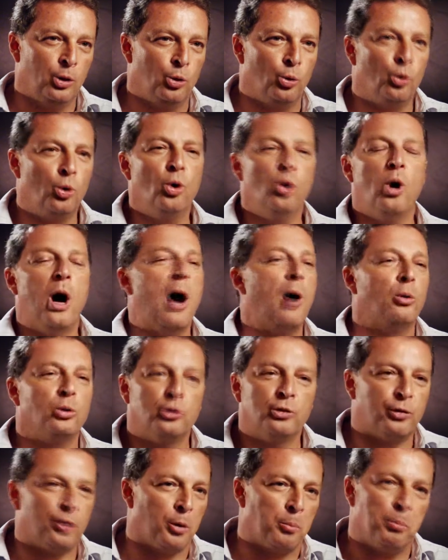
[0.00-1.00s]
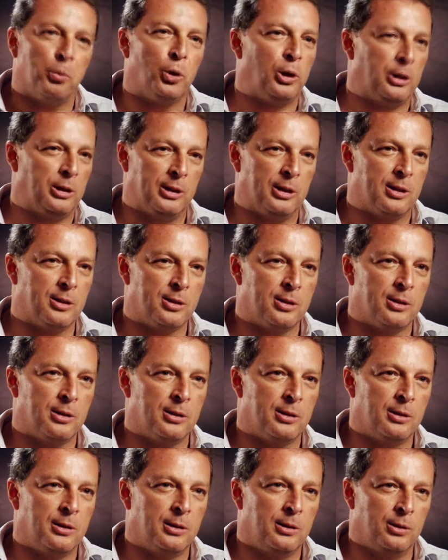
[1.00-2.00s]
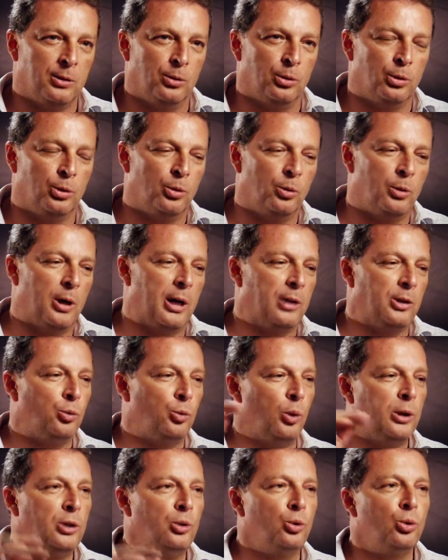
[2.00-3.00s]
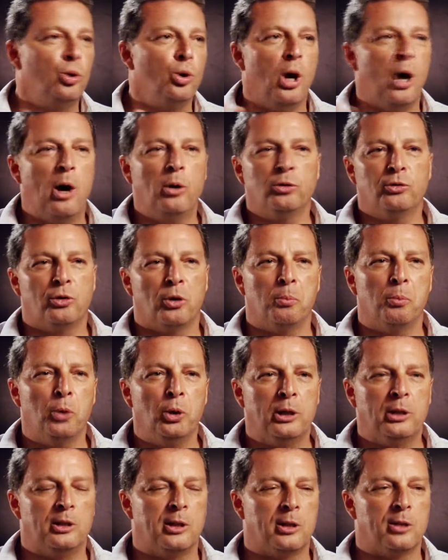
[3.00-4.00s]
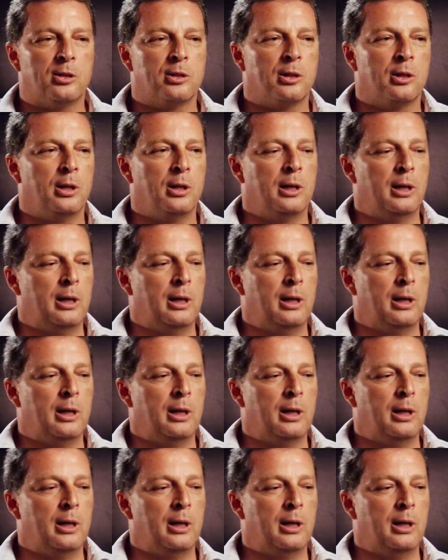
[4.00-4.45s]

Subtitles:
You go out from politics, you know, and when you go out from politics,